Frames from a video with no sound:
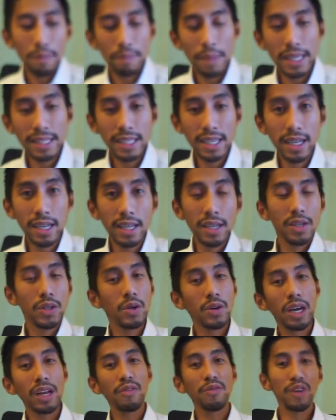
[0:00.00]
basically
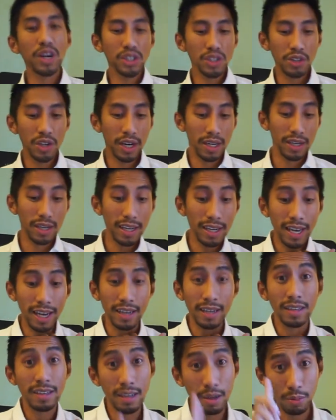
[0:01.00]
you get a fresh start
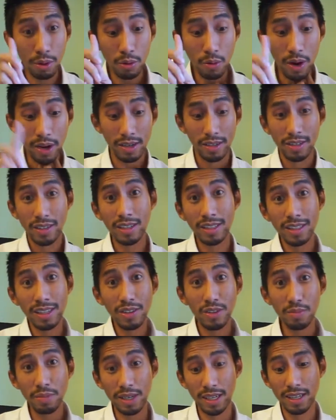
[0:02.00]
again, number one. So this is a
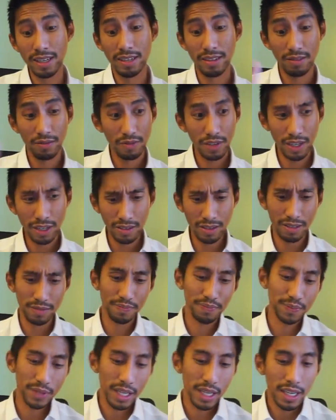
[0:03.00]
new beginning. Very good.
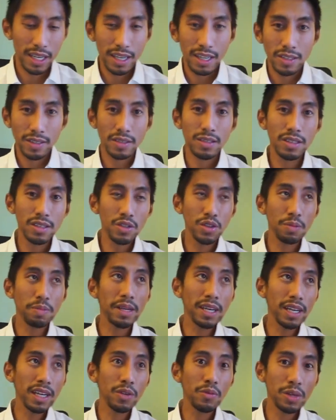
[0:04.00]
So this new
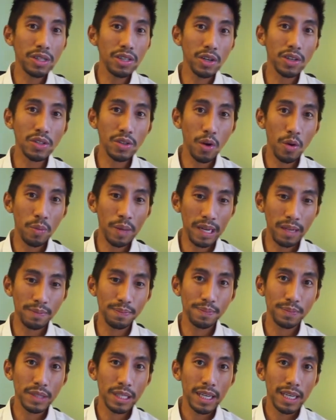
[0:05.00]
beginning with your soulmate,
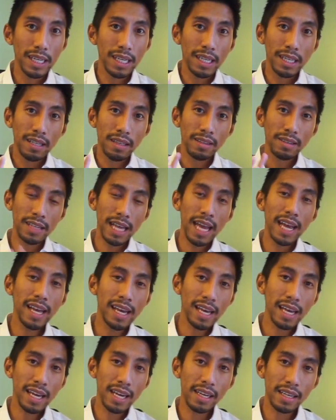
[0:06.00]

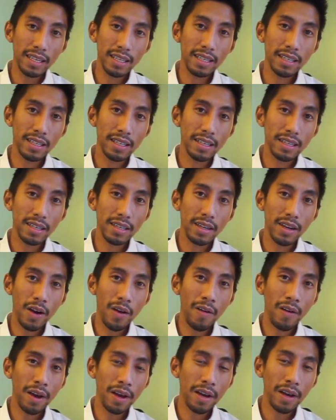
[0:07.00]
take it,
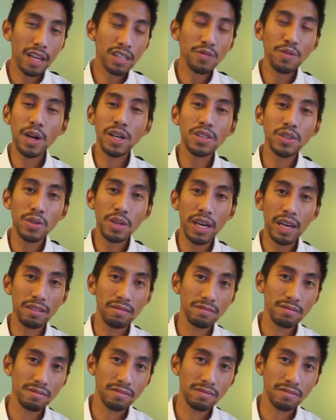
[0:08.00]
okay, as far as you can,